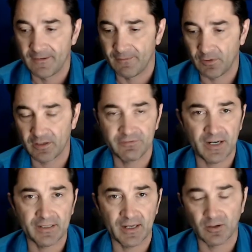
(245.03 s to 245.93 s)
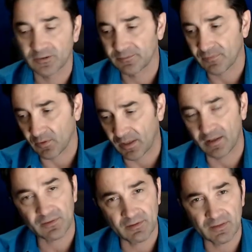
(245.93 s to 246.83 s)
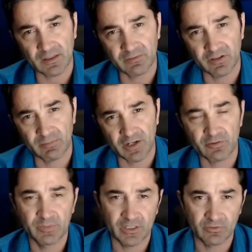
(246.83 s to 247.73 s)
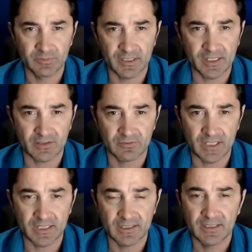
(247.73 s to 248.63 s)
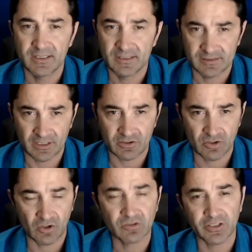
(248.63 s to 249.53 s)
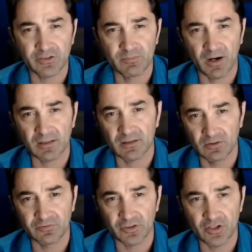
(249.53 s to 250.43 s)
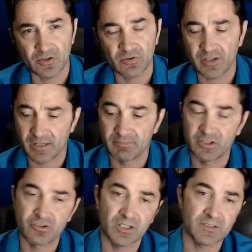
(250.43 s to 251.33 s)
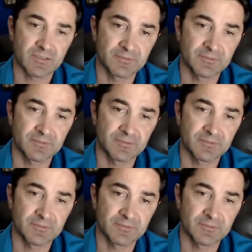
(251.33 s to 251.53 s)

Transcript: We'll find out. Well, thank you very much for being with me again today. Stay strong, stay smart, look for the truth, and be just.